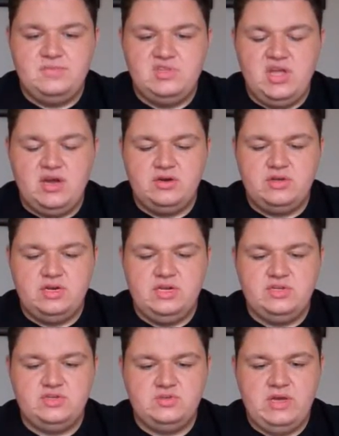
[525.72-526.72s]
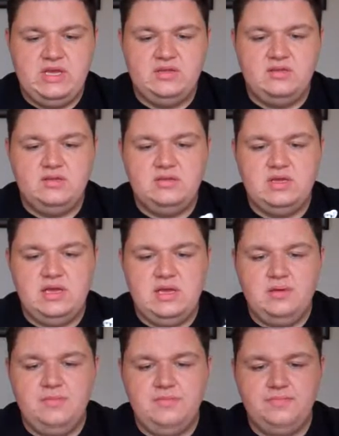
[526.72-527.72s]
dark grey suede
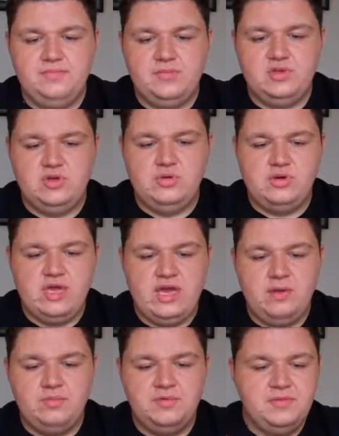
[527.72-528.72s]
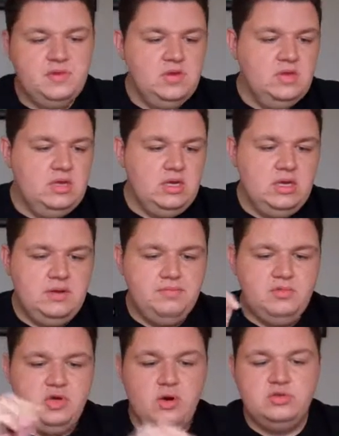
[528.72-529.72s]
toe cap.
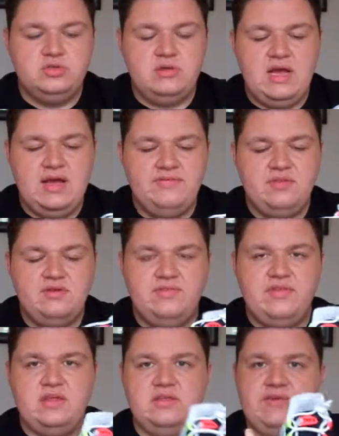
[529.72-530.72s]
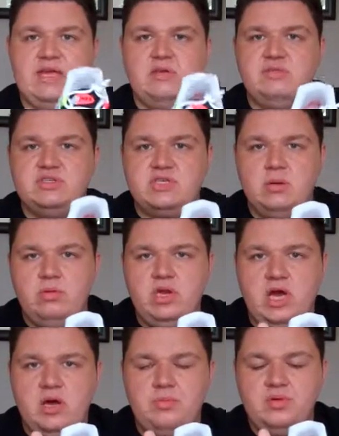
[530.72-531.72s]
You also have the reflective elements coming
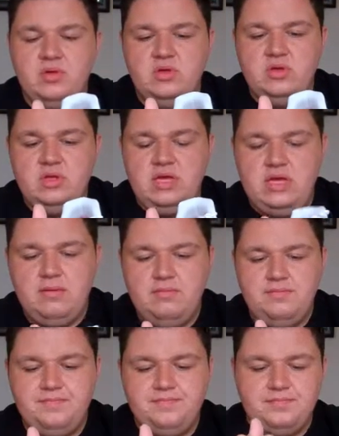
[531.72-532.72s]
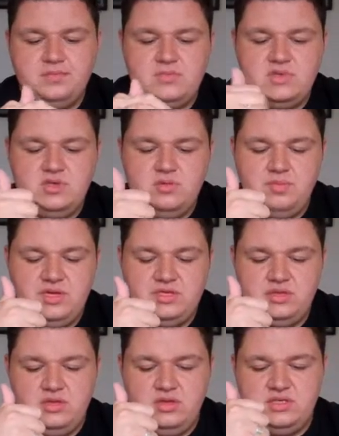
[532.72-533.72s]
up to
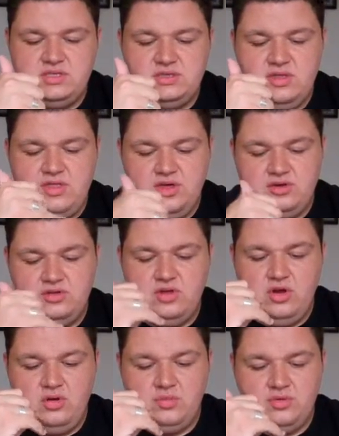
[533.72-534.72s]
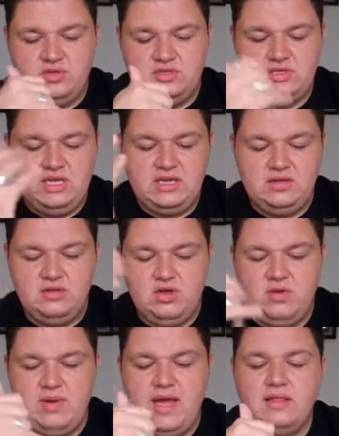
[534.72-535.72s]
basically this third top or the second
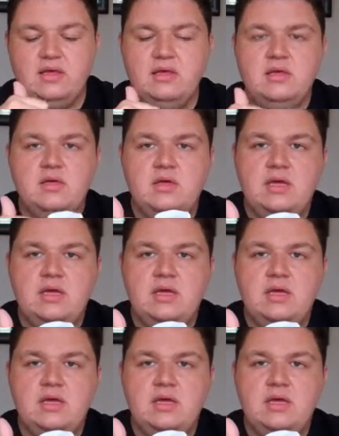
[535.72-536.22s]
top eyelet,